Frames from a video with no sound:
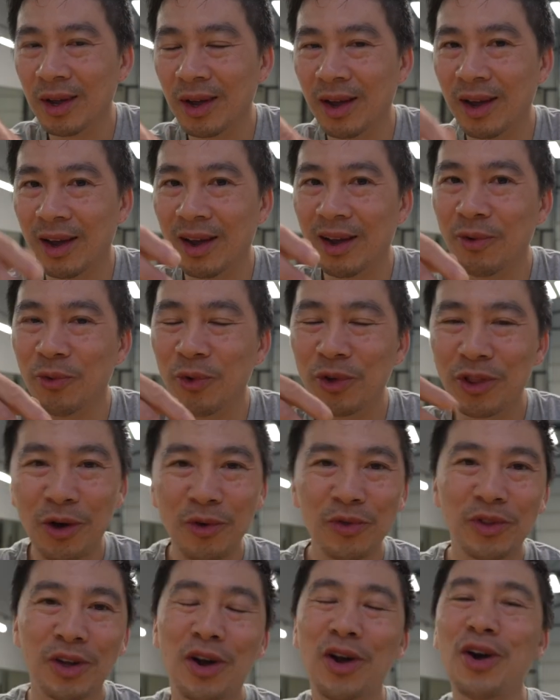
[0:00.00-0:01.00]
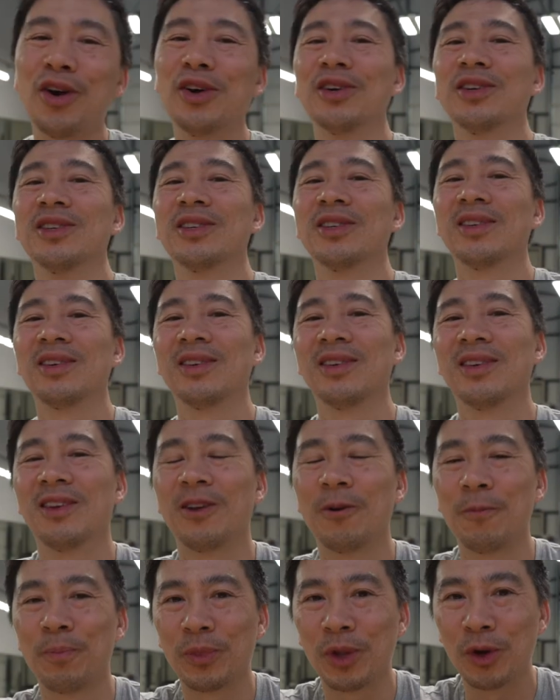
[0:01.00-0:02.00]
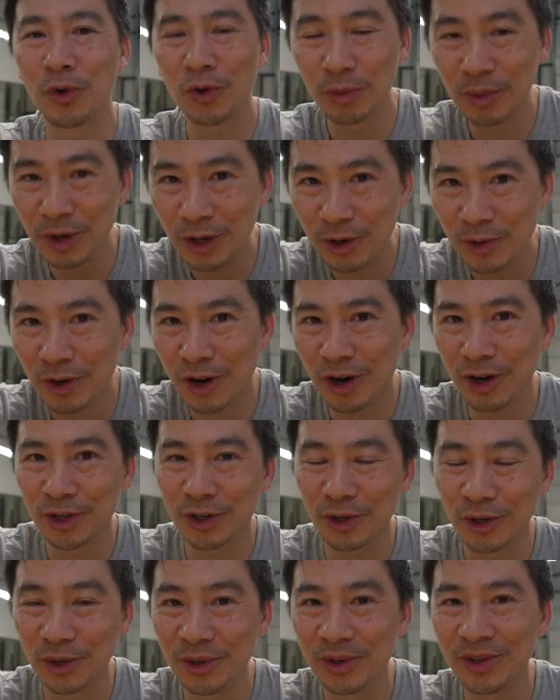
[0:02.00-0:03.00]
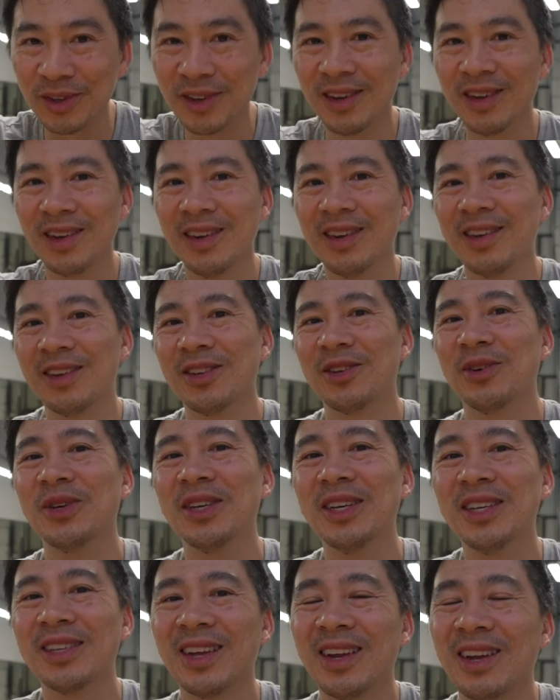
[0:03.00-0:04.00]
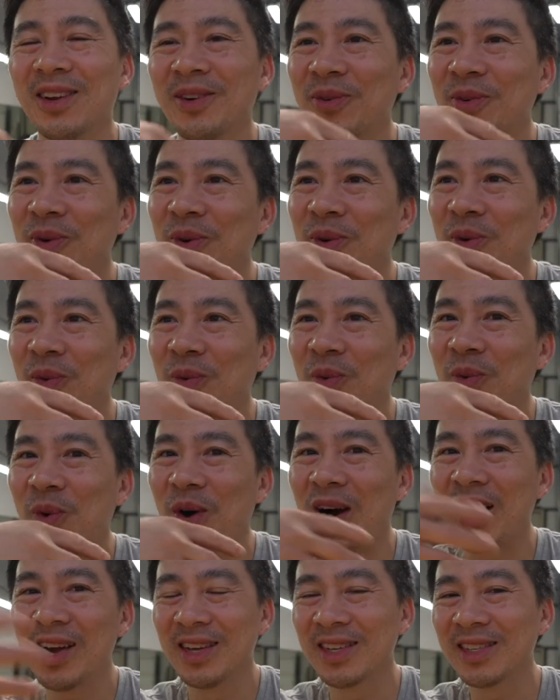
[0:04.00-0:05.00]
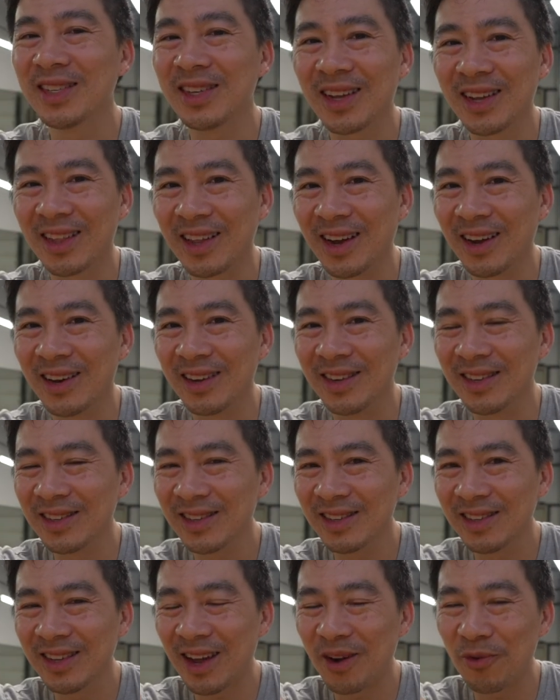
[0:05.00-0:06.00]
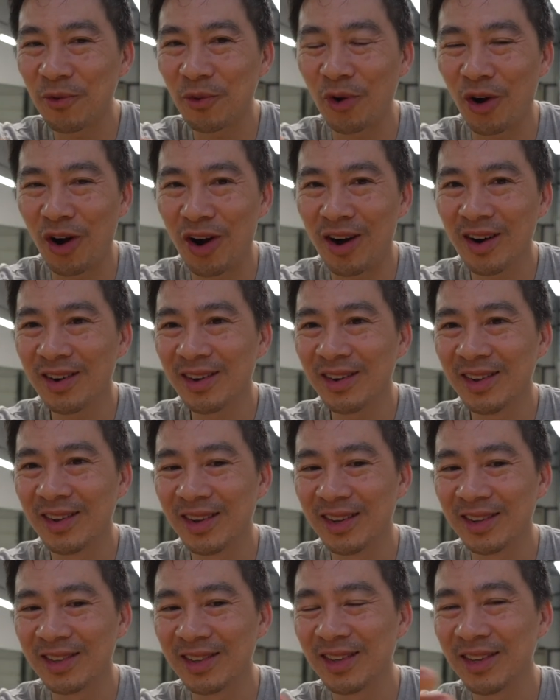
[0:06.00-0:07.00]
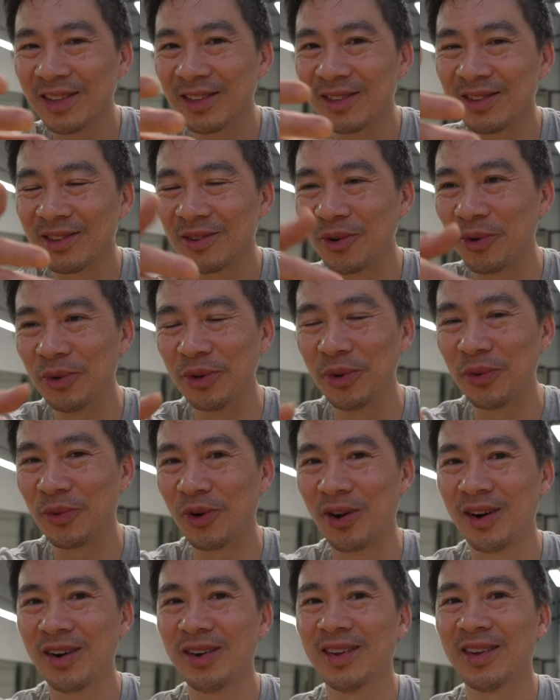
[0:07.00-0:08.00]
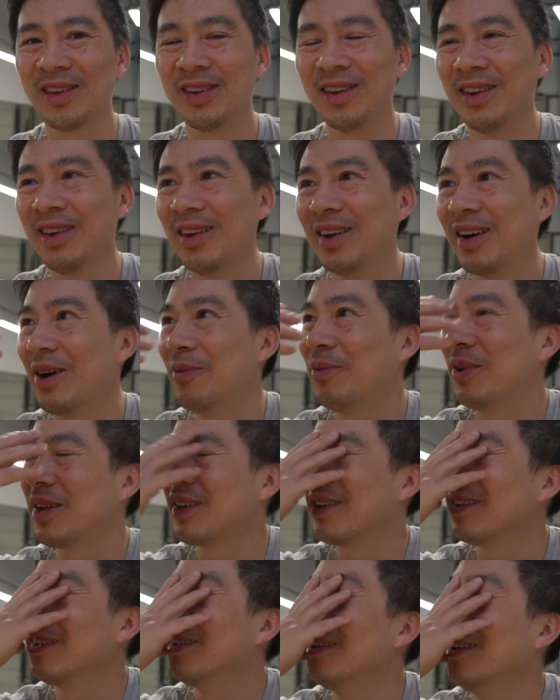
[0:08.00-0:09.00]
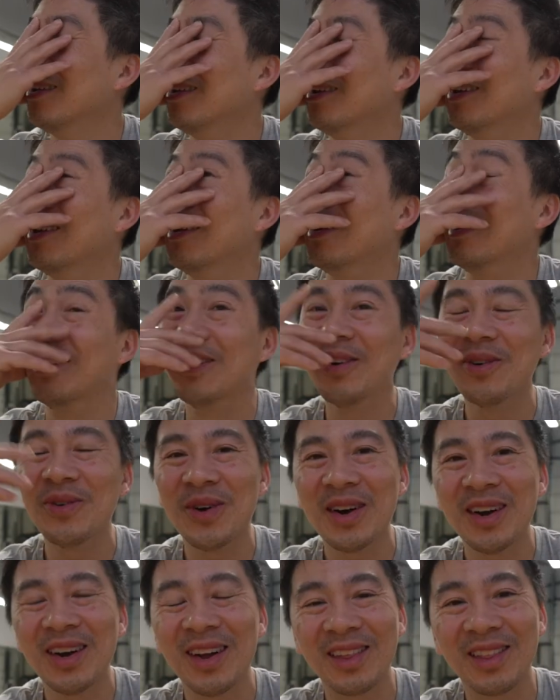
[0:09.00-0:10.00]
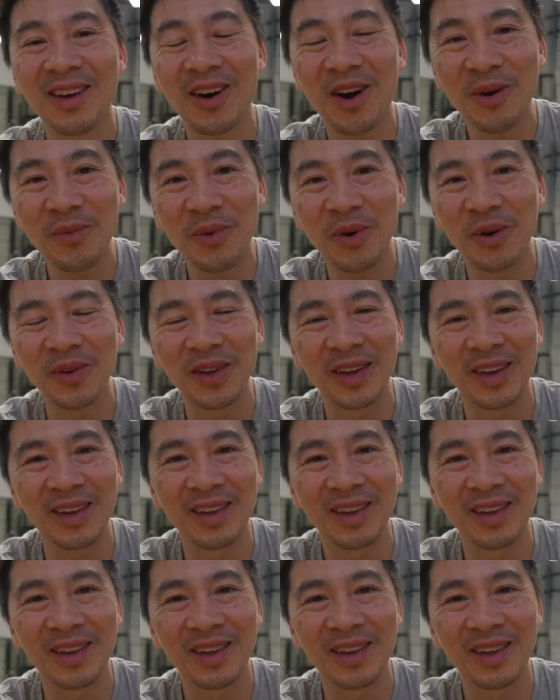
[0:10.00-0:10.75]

And without the cars, there would be no car show. So he's saying, why is it like that? Isn't that wrong? Isn't it totally wrong? I'm like, you know what? I thought about it.